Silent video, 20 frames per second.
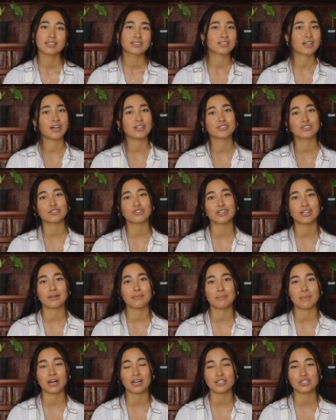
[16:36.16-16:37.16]

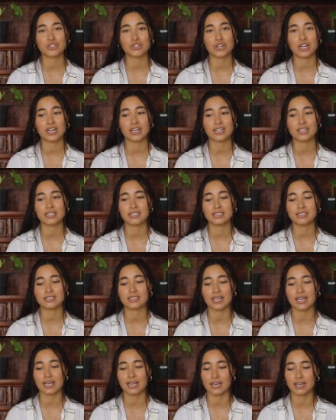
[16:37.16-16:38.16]
Sanskrit
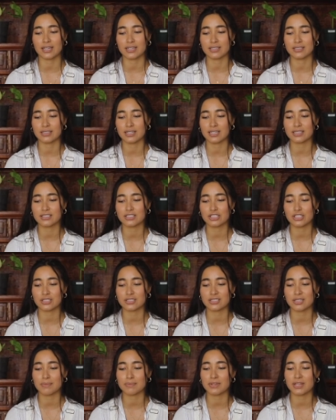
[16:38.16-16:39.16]
mantras, and it's
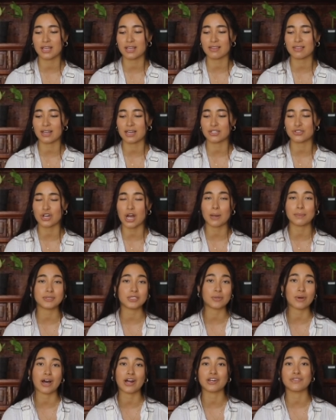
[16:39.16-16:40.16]
just something that
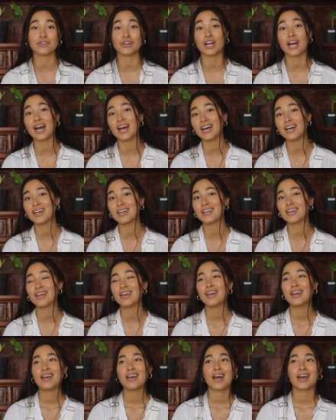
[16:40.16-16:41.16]
drops you out of your head
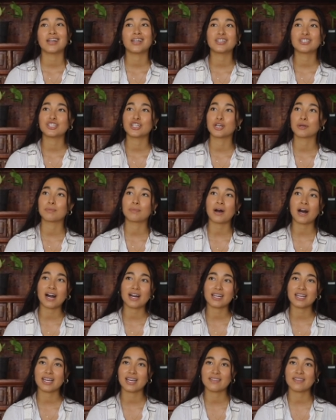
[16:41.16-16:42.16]
and into your
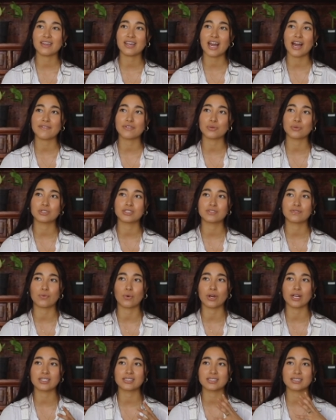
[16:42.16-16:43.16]
body. I think everyone's
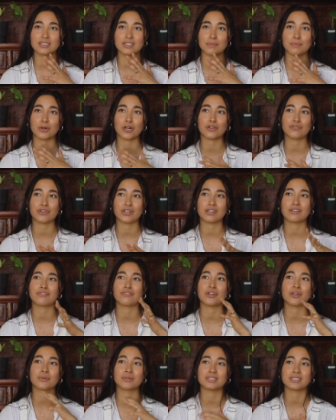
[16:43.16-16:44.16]
voice is the perfect
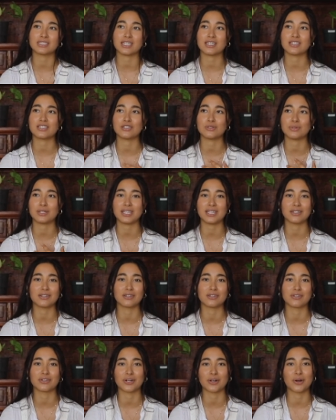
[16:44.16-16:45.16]
frequency to
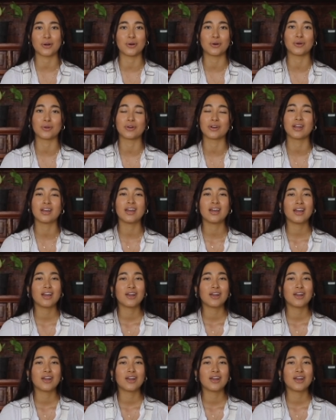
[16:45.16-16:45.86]
heal their own